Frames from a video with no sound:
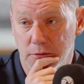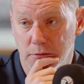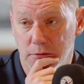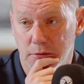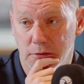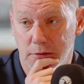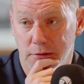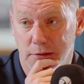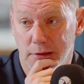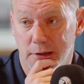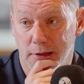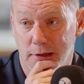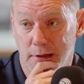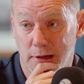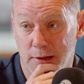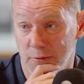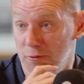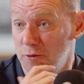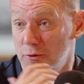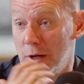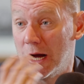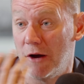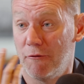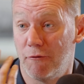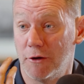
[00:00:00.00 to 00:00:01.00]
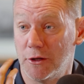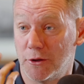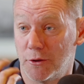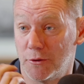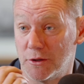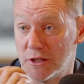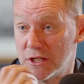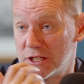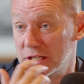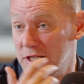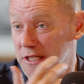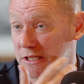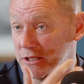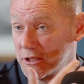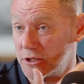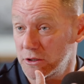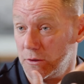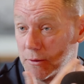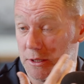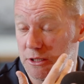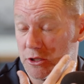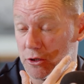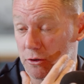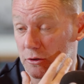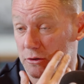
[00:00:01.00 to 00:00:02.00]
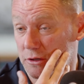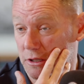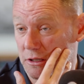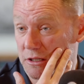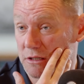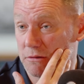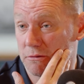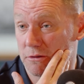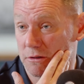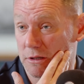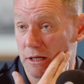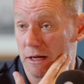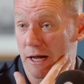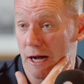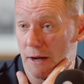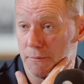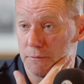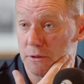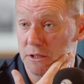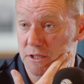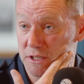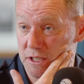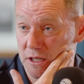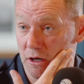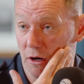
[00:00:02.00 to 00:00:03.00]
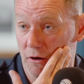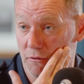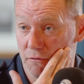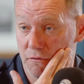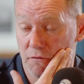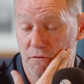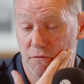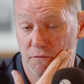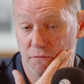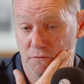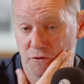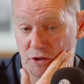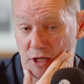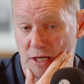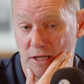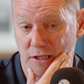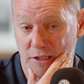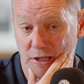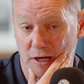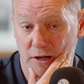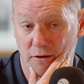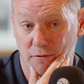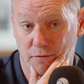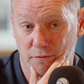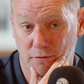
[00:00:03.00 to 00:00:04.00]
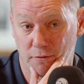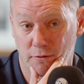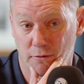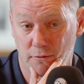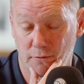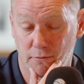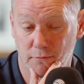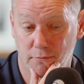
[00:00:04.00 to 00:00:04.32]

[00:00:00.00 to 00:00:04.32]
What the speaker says: Yeah. And it was halfway through the season, so he took the captaincy off JJ for...